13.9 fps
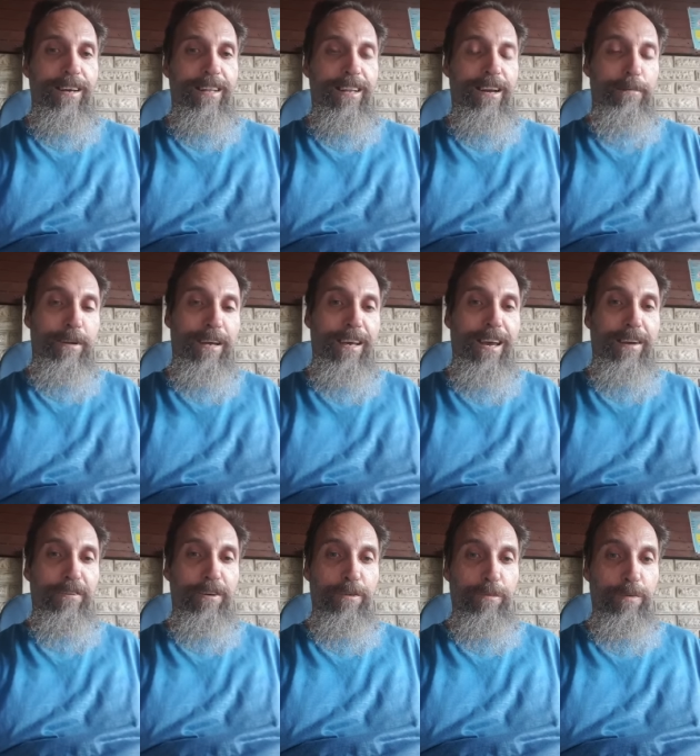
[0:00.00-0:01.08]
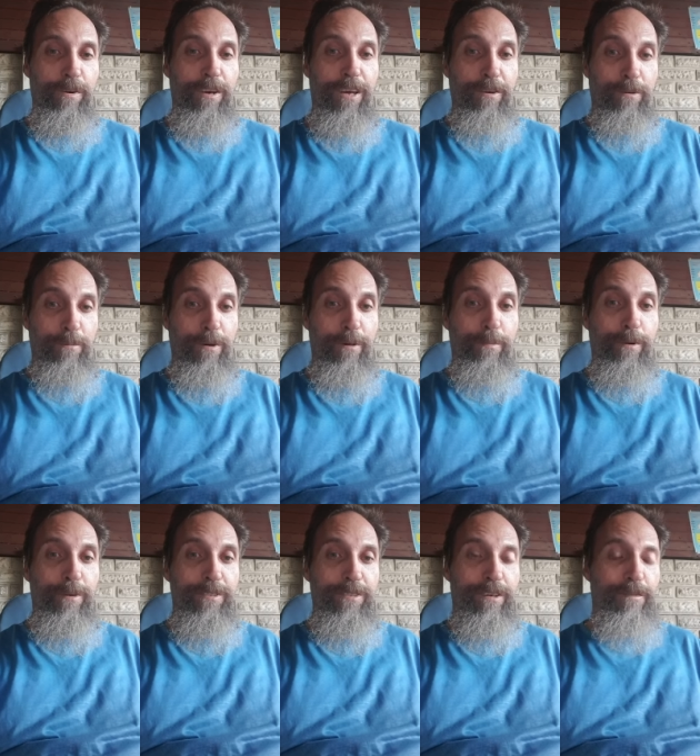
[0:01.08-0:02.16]
And then I'm going to carry on working on my
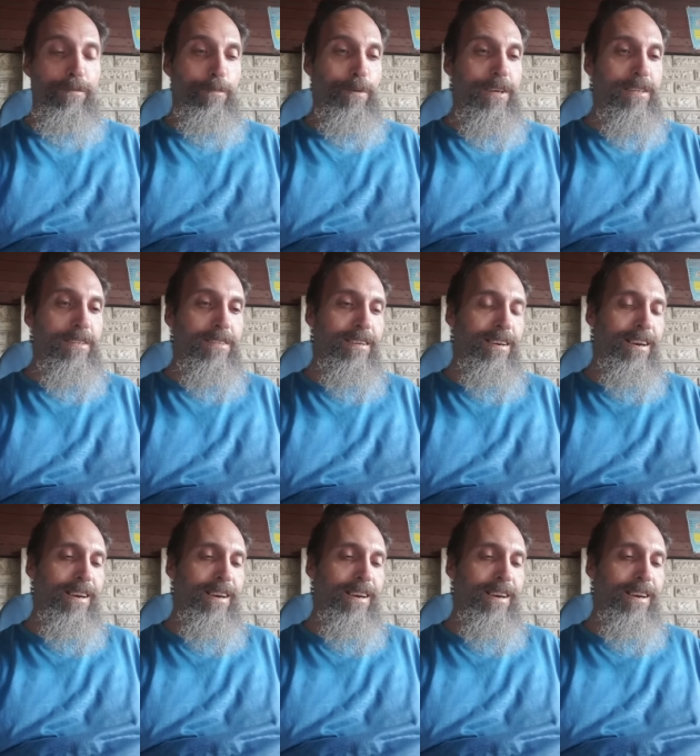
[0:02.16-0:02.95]
Passover piece.